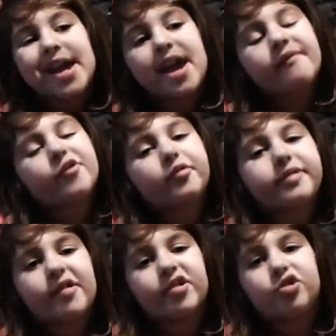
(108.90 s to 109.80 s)
If you're
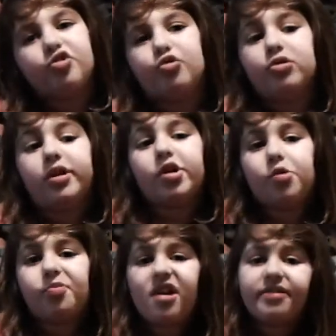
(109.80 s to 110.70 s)
selling jewelry or
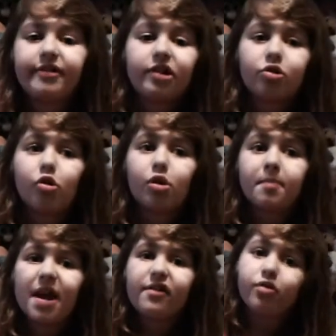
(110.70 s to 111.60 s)
bracelets, go to
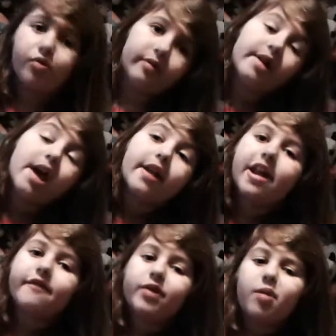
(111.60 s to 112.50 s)
Michael's.
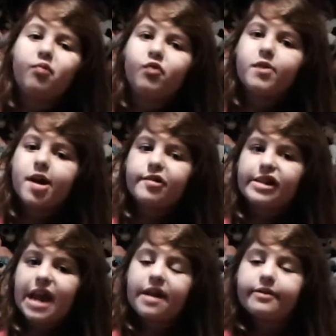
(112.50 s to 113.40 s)
They have some really
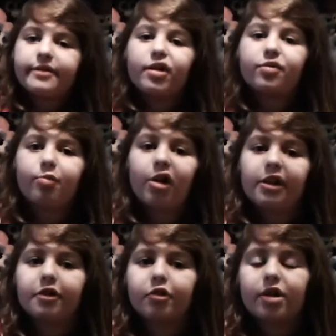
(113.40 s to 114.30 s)
nice
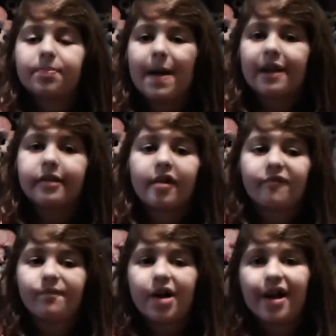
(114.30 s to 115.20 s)
displays. They're expensive,
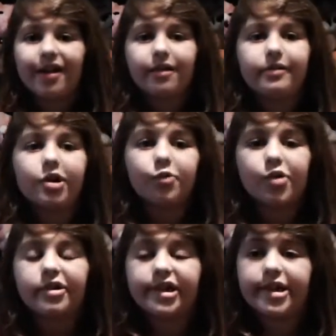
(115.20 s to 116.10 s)
but they're
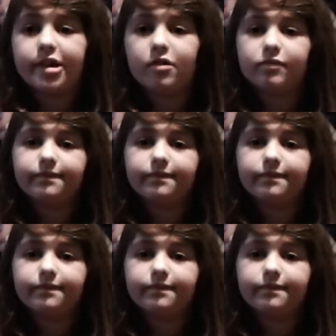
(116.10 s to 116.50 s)
really cute.